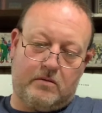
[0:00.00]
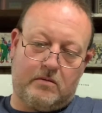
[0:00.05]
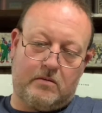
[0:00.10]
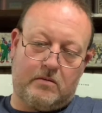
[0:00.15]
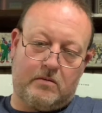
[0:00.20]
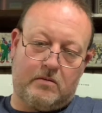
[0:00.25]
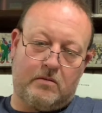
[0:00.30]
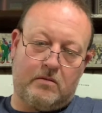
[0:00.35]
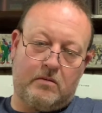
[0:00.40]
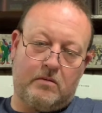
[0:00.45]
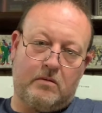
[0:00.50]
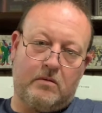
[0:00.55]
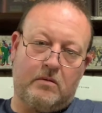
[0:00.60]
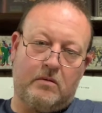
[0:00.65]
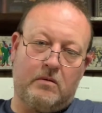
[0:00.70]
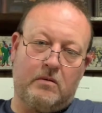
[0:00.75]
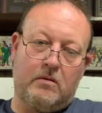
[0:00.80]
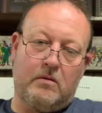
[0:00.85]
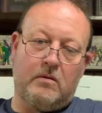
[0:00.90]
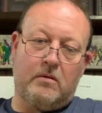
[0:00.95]

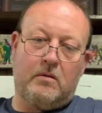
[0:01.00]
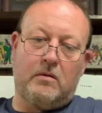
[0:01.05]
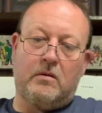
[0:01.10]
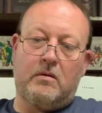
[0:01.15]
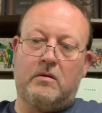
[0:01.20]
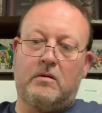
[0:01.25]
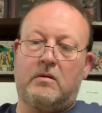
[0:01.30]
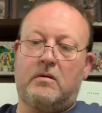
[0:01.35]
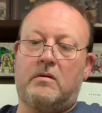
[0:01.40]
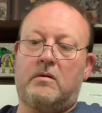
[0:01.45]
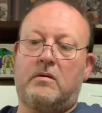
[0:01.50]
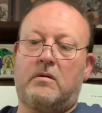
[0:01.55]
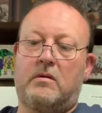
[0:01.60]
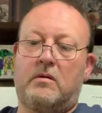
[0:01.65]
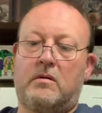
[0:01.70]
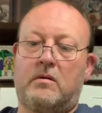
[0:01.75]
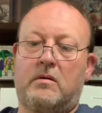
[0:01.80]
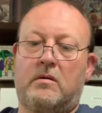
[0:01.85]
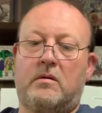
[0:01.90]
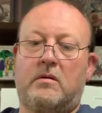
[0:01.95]

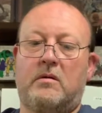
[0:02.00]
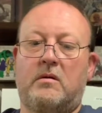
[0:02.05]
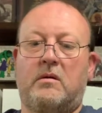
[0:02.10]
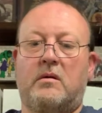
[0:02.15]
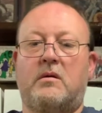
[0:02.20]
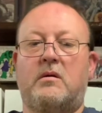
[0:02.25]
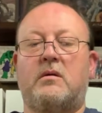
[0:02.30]
Nobody speaks.